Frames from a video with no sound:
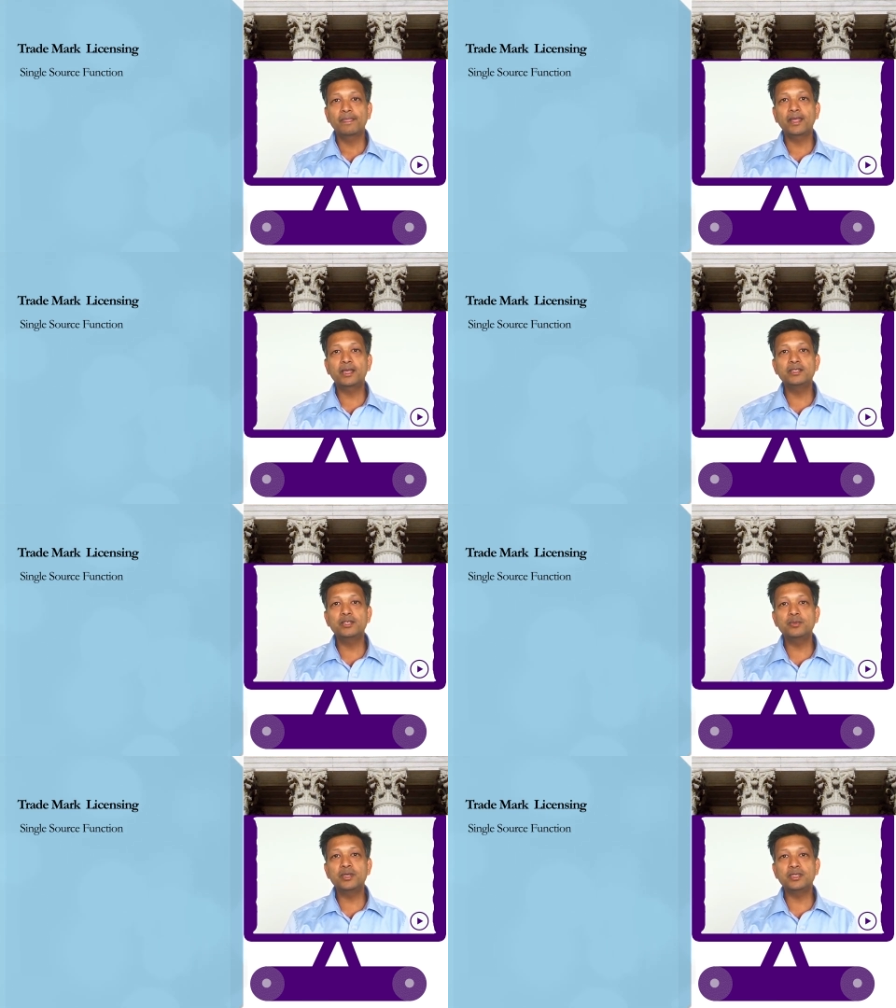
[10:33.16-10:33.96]
the
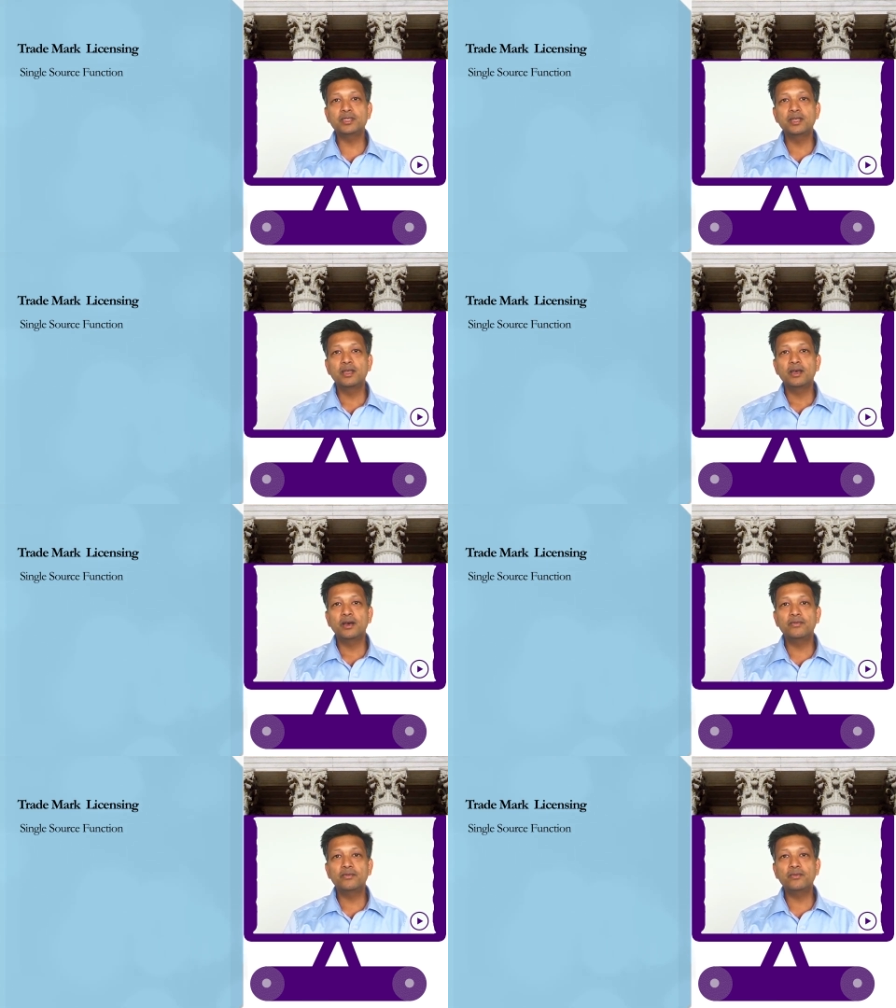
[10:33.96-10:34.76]
consumers
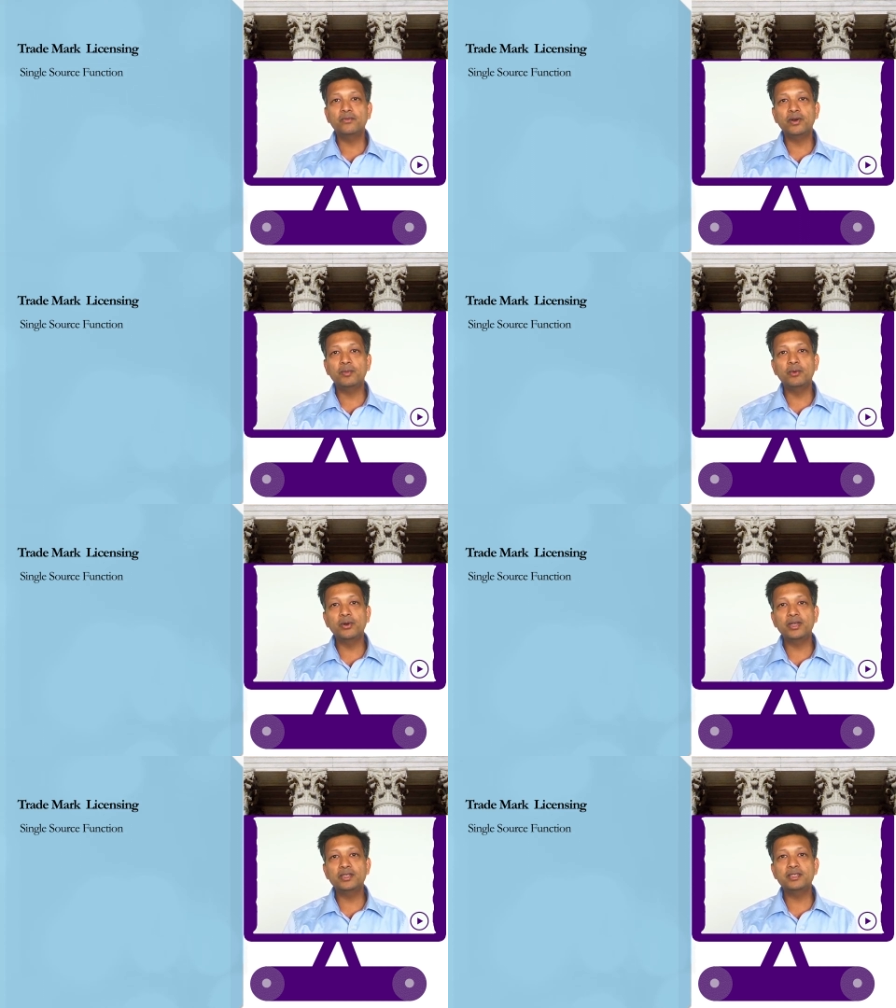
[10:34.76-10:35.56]
of, were
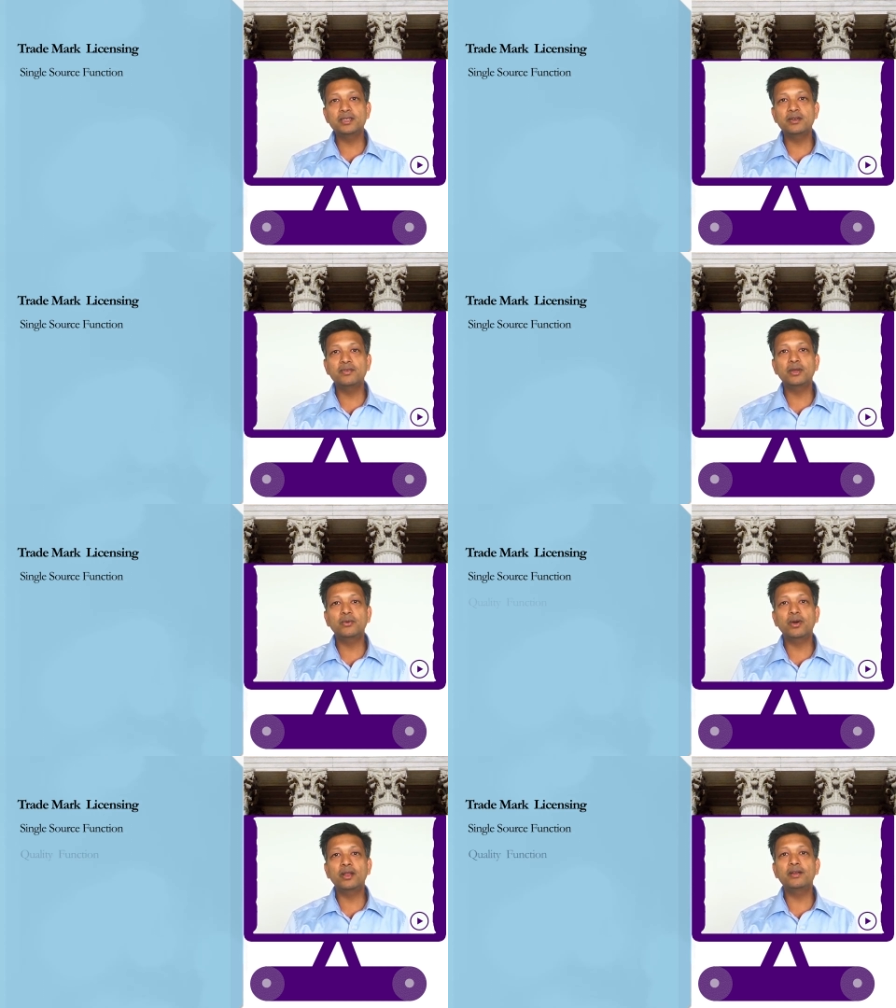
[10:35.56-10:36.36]
more concerned with the
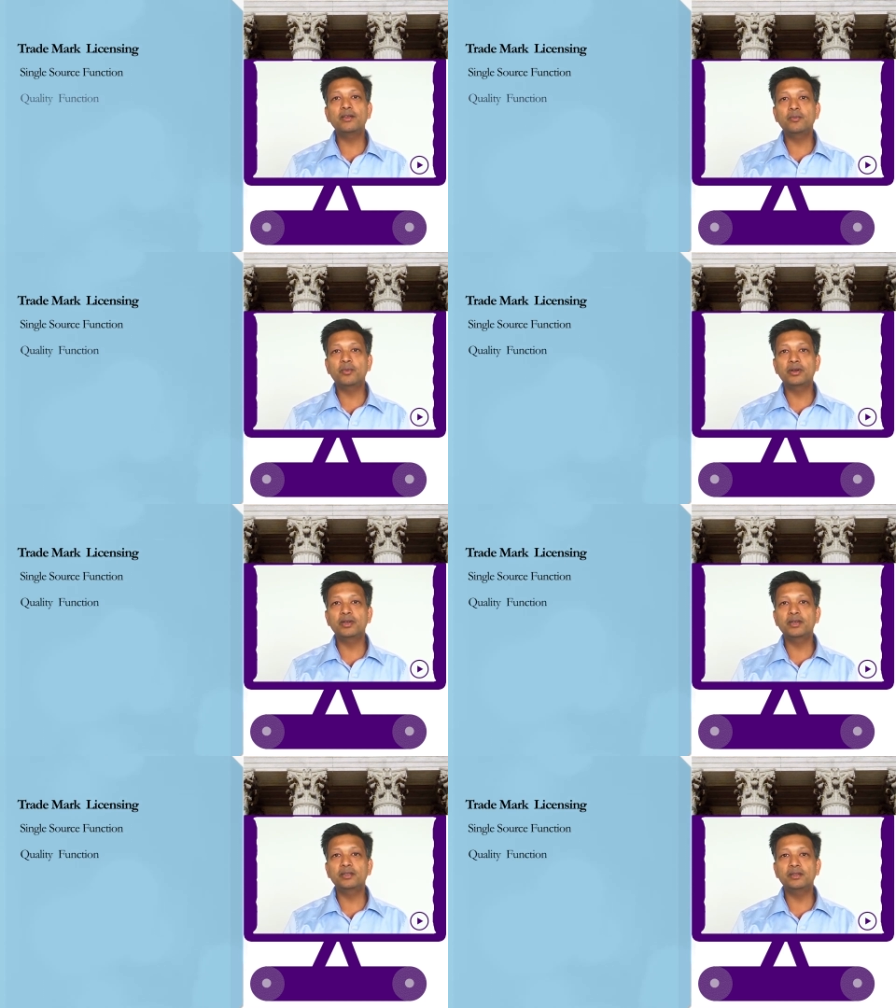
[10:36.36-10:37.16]
quality of
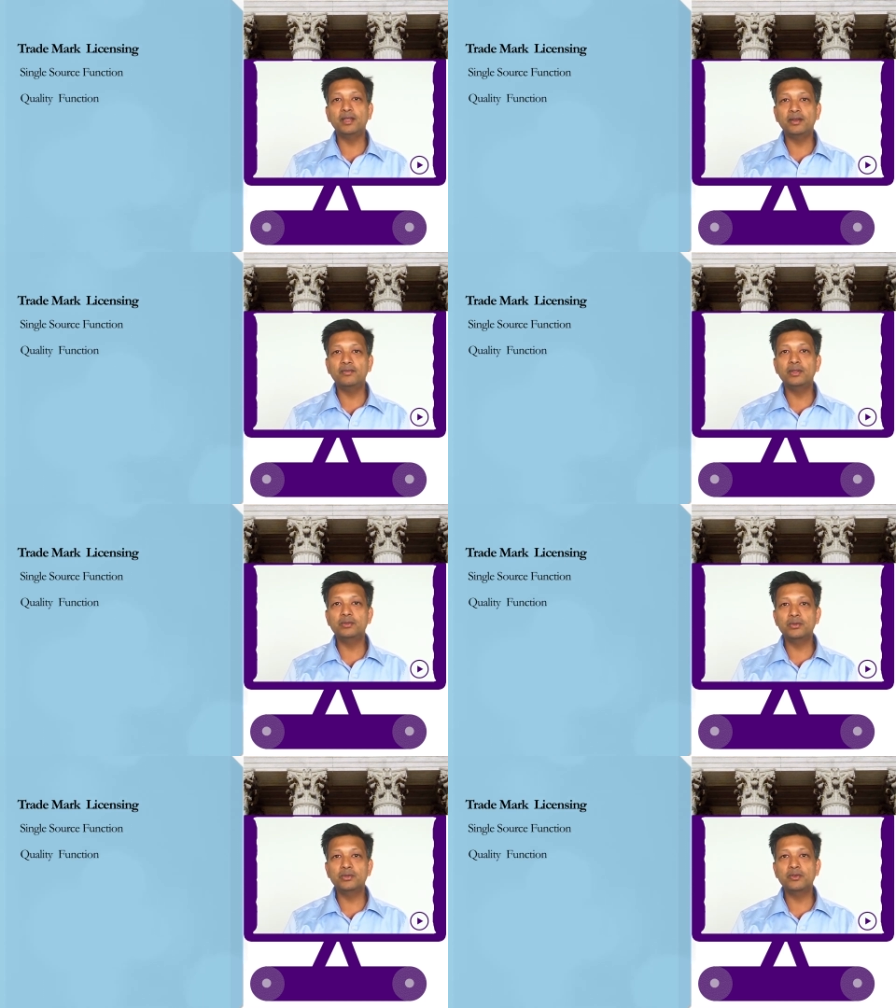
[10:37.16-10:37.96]
product than with the
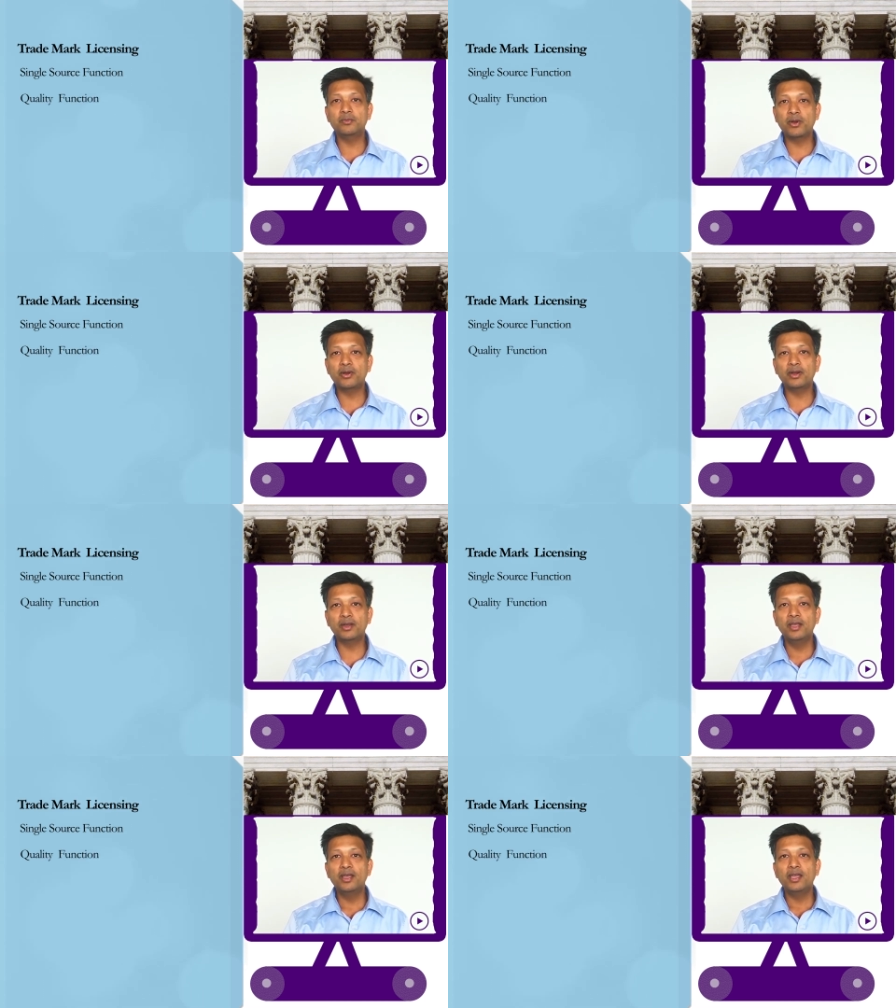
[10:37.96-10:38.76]
source of product.